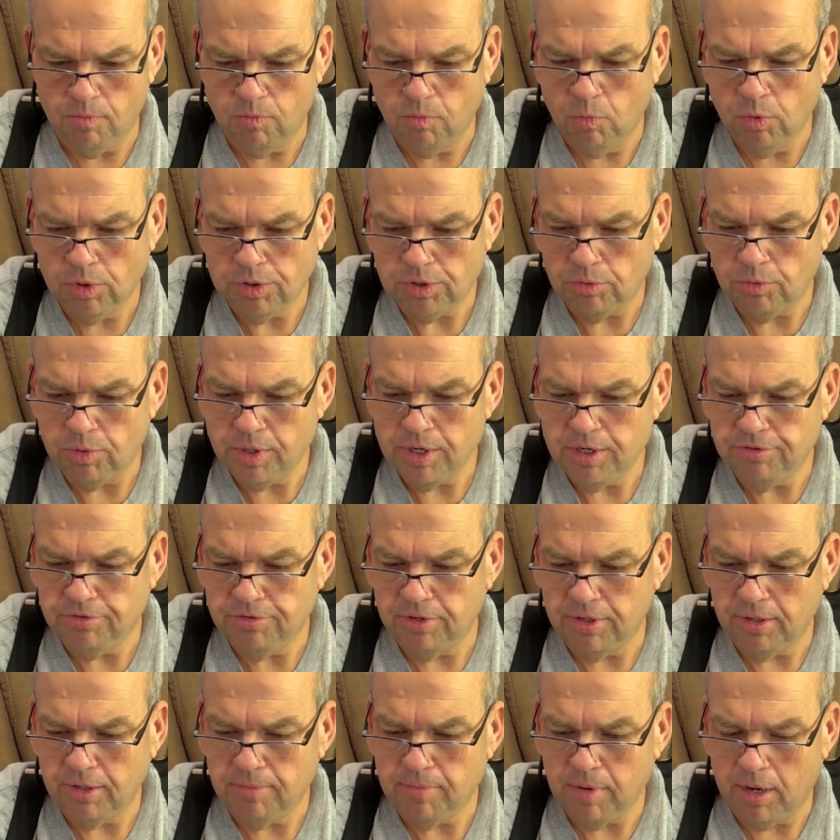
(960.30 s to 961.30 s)
what the
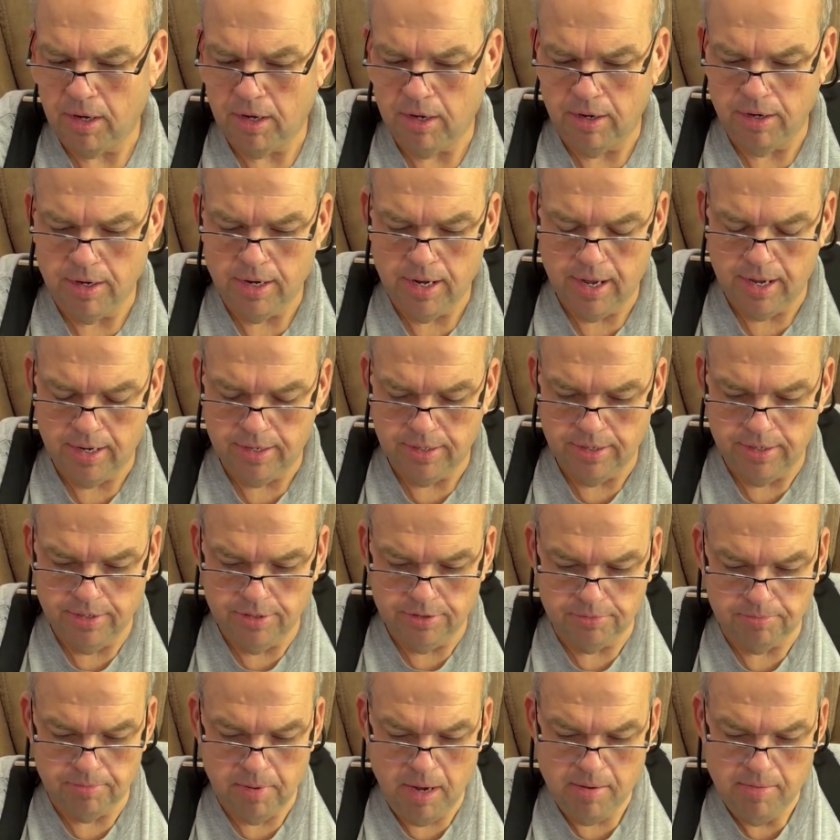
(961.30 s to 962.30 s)
reasoning behind that
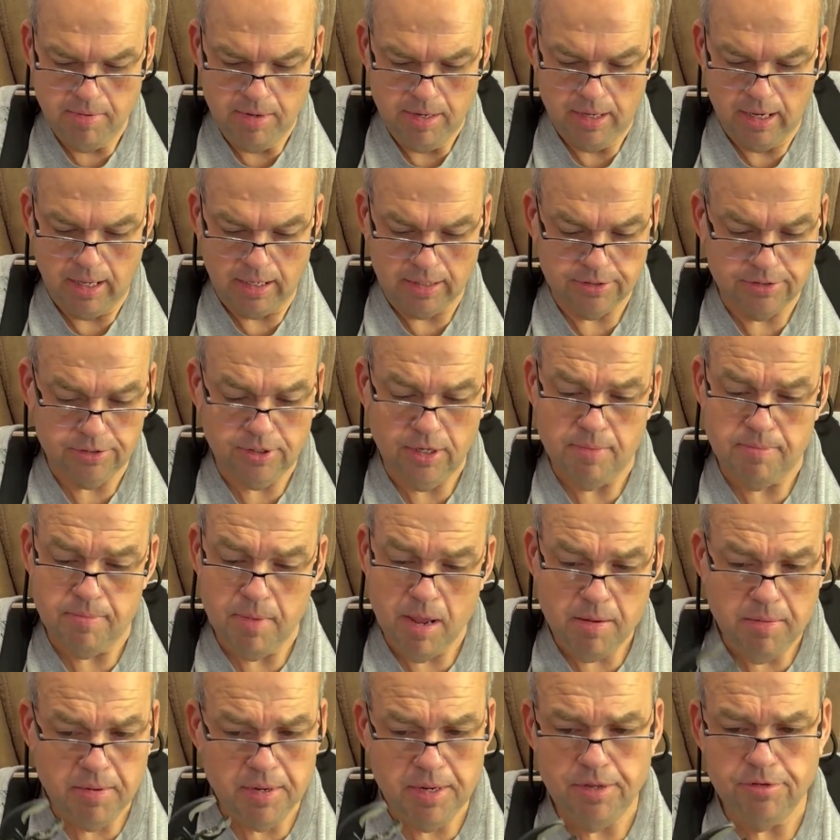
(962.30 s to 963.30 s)
is. Maybe, like I said,
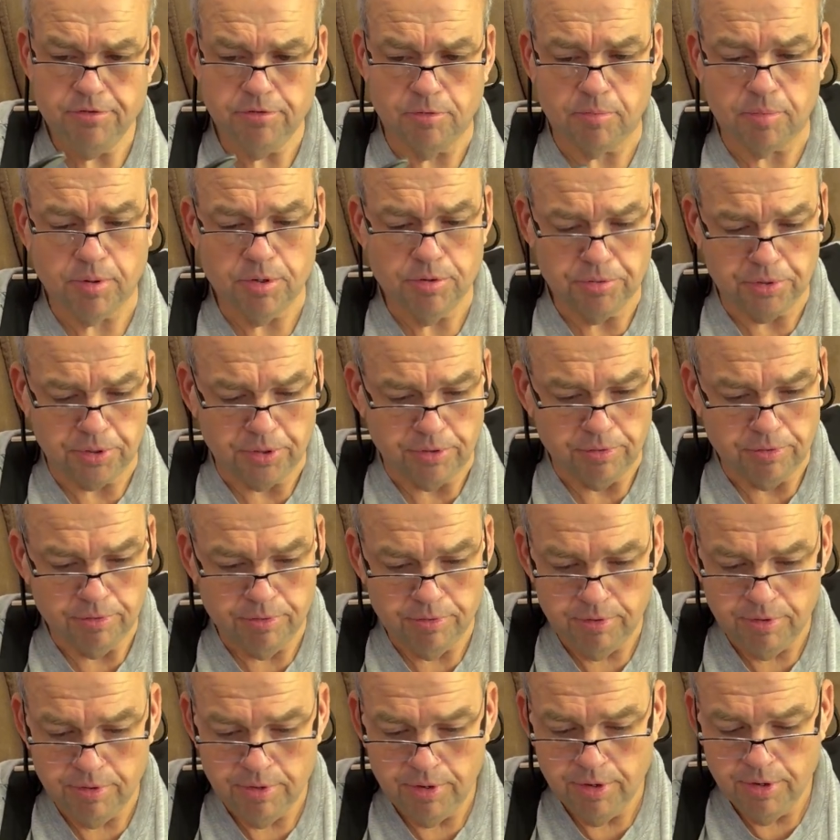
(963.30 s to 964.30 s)
maybe these are broken.
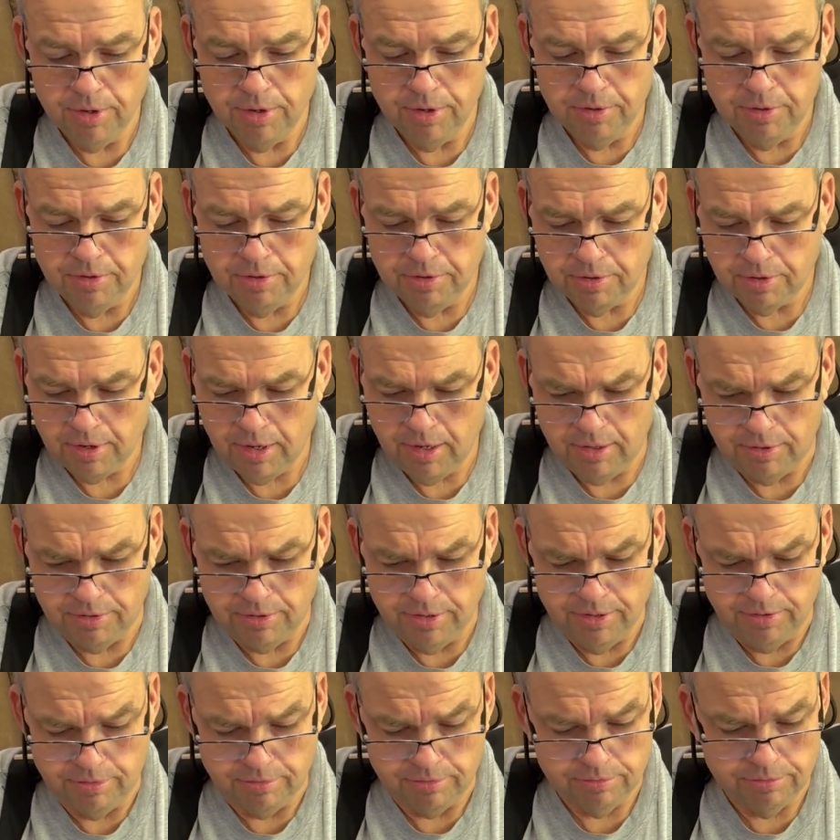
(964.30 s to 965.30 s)
I don't
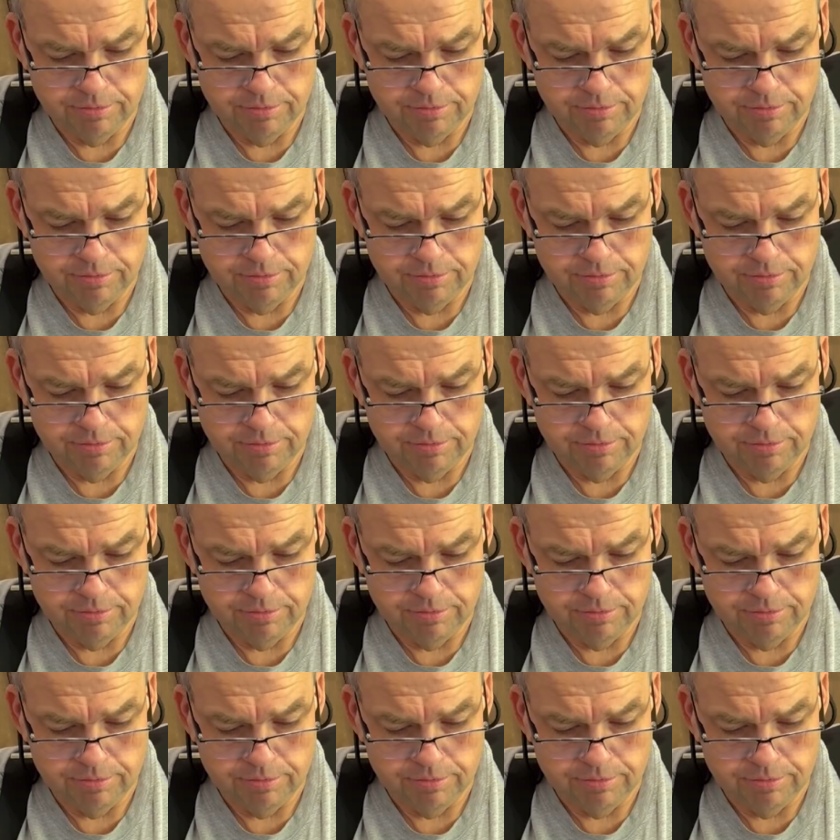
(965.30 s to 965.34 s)
know.